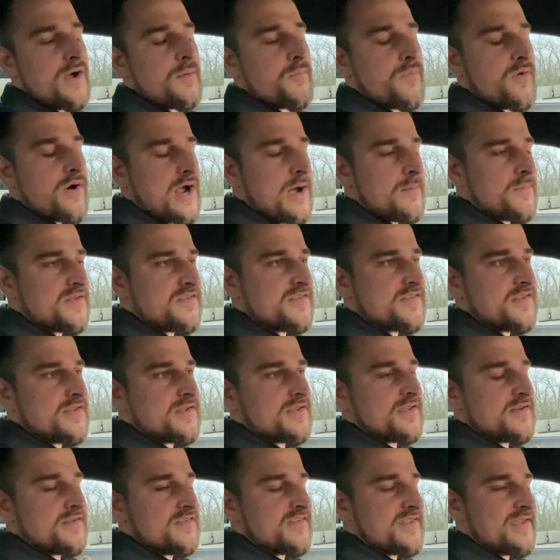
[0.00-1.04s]
I promise to
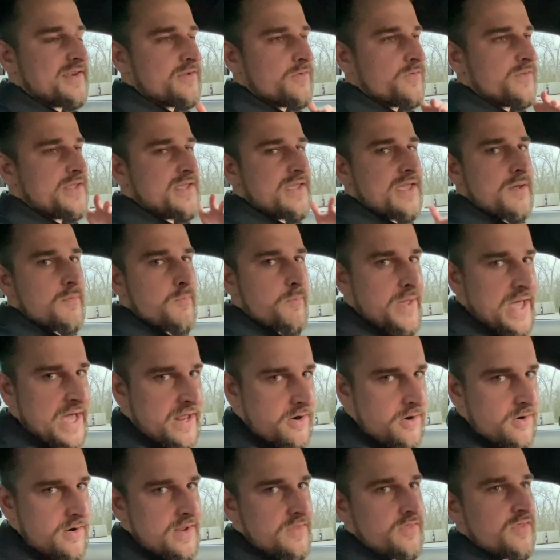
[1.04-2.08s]
continually get
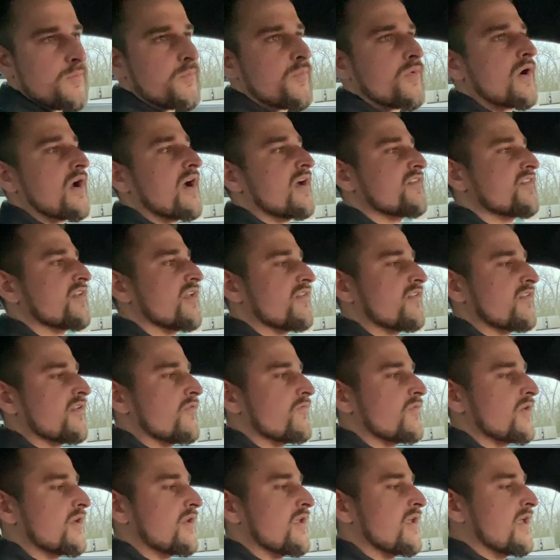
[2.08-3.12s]
better in the process
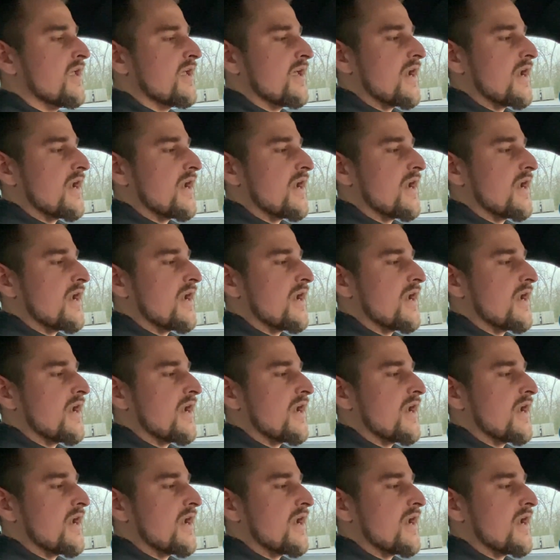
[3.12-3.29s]
of it.